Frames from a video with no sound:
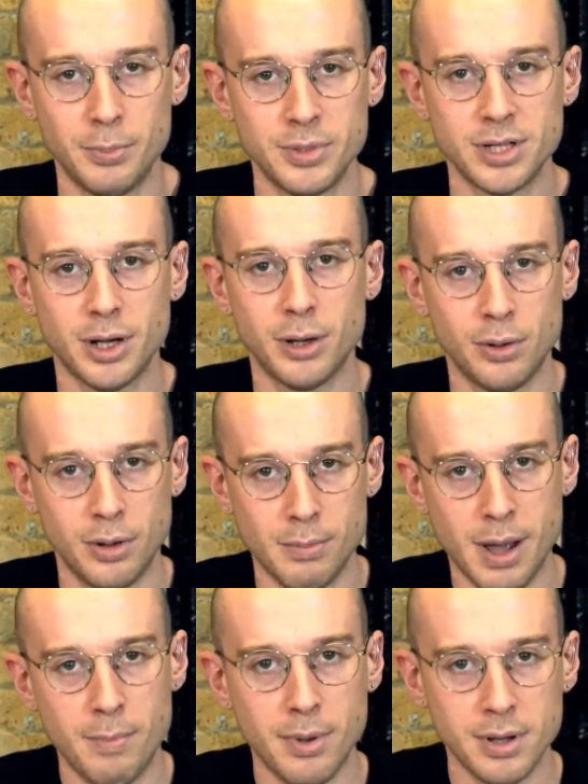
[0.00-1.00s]
So the
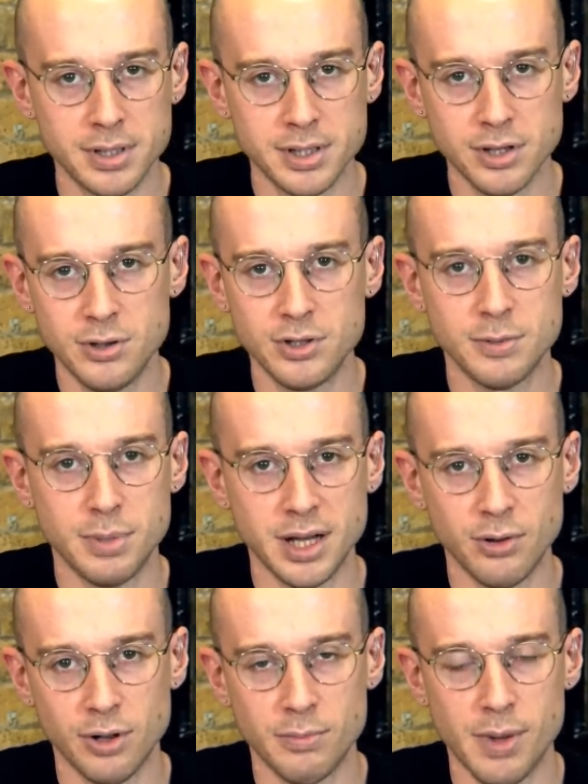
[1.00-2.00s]
members used to
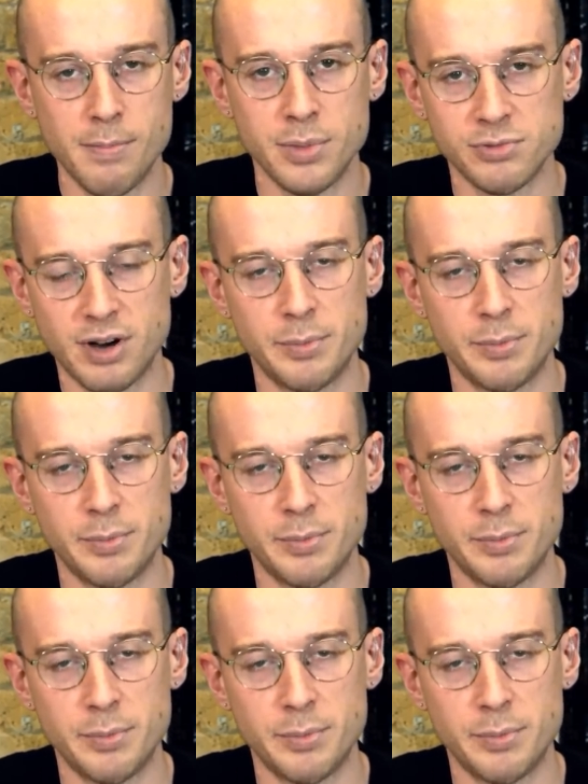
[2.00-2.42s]
be, or the members'